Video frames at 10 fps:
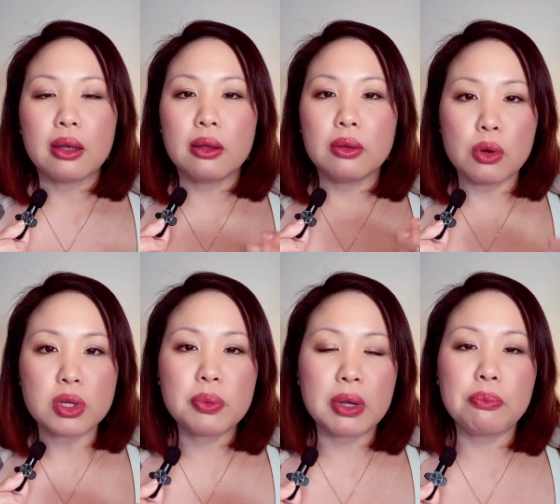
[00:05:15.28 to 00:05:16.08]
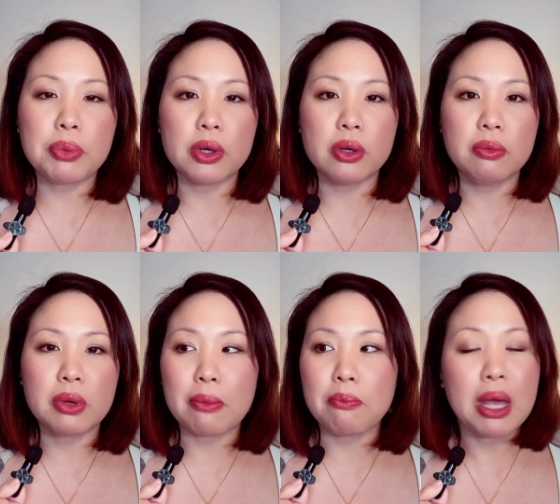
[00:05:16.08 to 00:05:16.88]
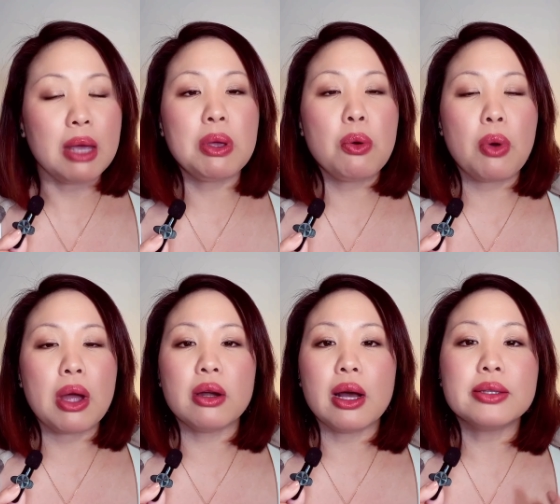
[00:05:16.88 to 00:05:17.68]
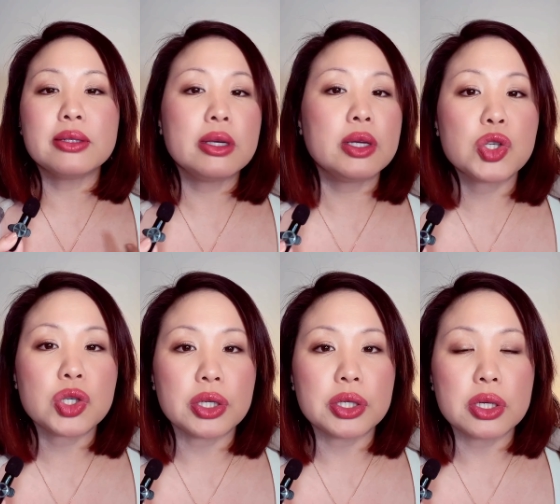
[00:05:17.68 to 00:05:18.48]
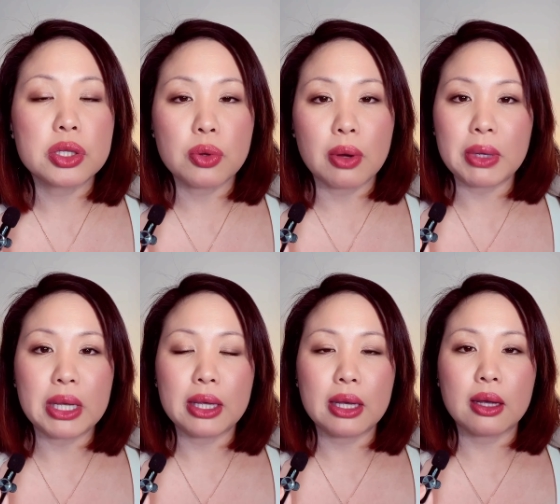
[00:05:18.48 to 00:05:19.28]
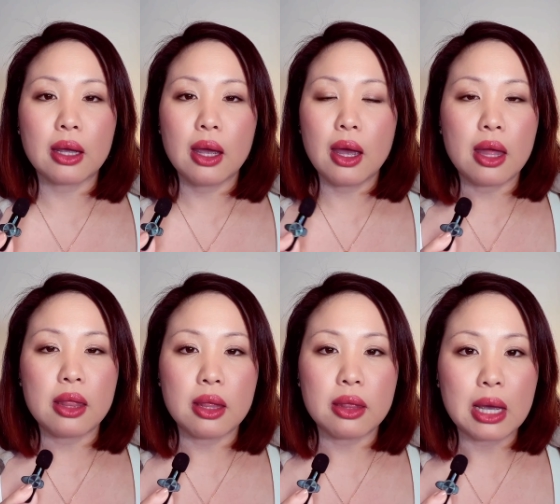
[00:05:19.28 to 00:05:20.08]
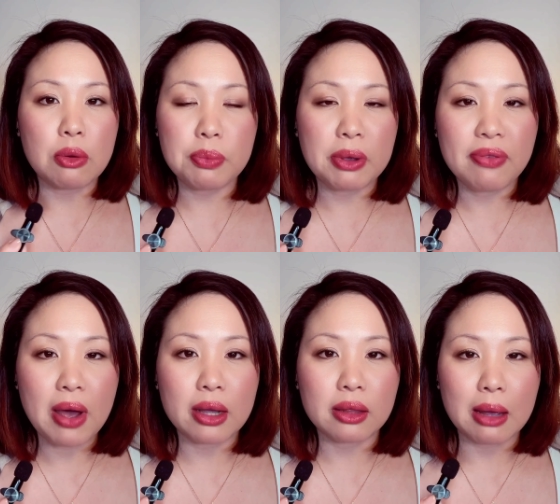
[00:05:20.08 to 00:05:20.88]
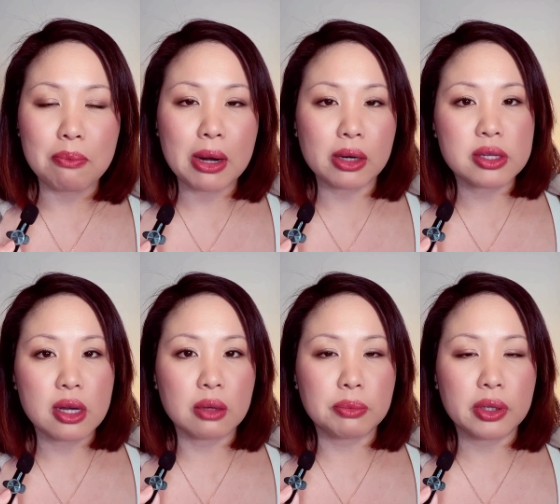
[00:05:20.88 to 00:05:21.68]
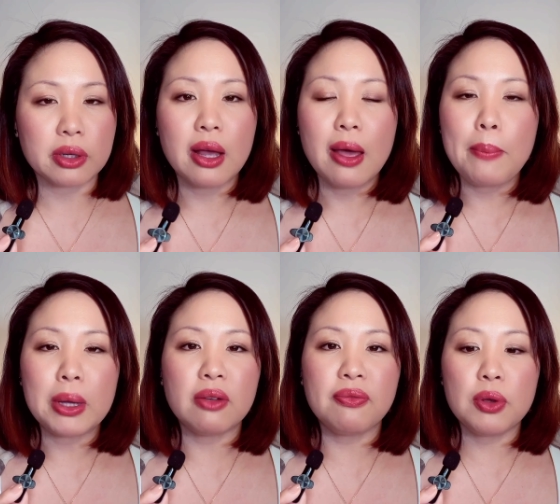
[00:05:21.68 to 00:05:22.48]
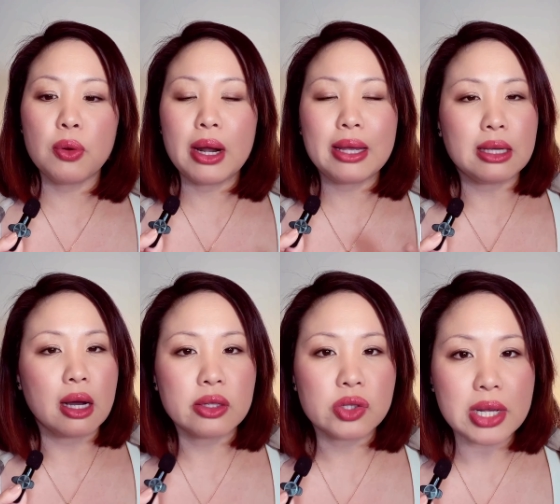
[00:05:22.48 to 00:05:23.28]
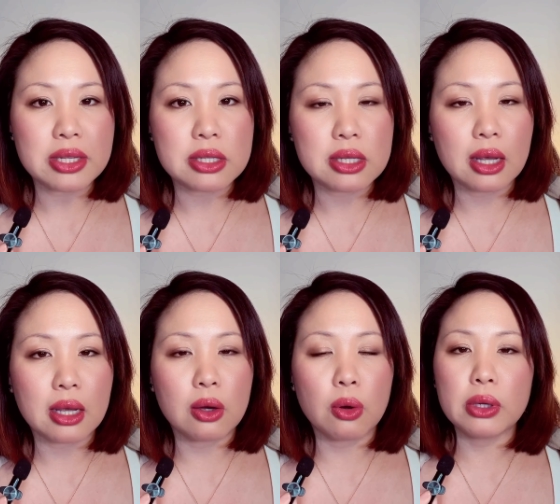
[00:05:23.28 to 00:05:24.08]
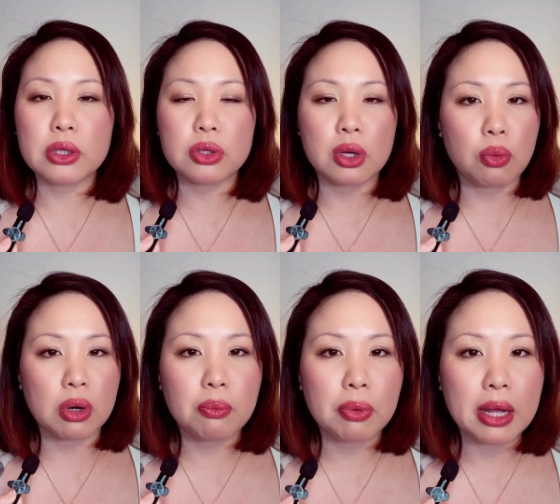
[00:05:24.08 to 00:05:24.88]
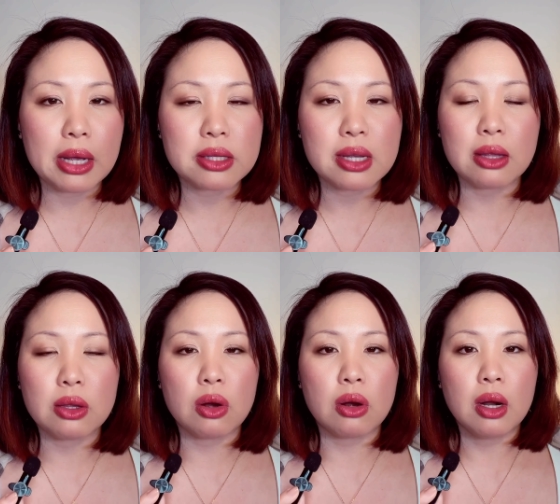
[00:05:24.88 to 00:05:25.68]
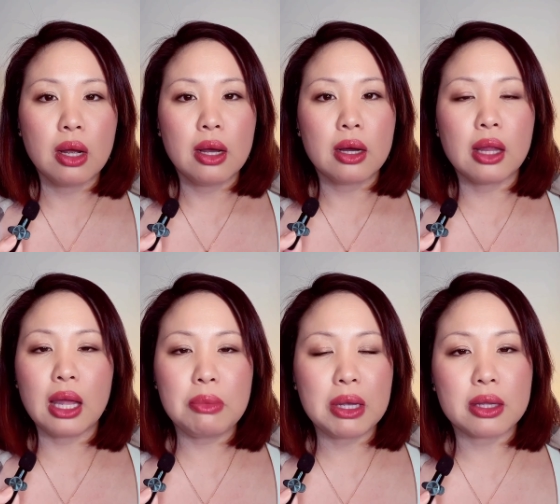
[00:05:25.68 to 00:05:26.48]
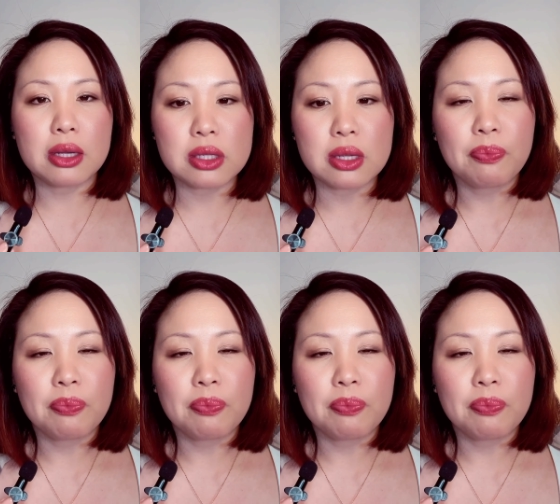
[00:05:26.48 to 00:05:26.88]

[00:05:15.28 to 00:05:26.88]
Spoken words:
Those people can maybe wear a t-shirt to a meeting and they would be fine, like Mark Zuckerberg. But if you are a young Gen Z going to the workplace and you're claiming this